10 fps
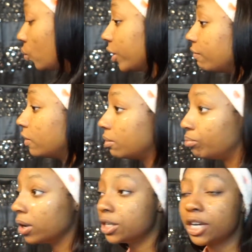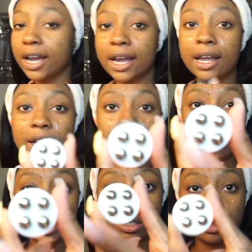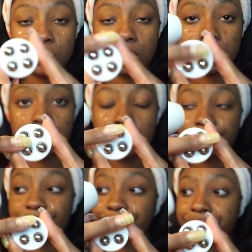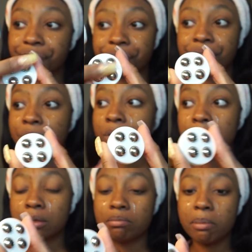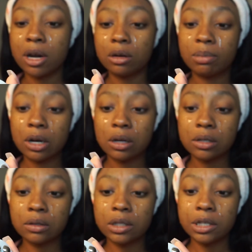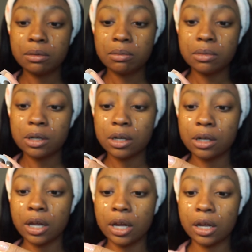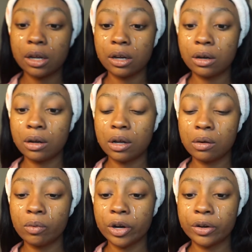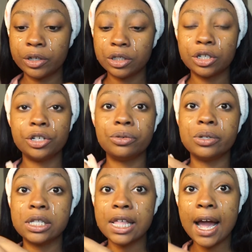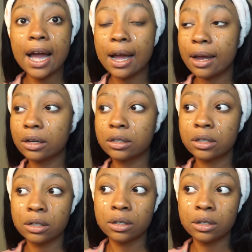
with the brush head with the little metal balls on them, and we're going to use that.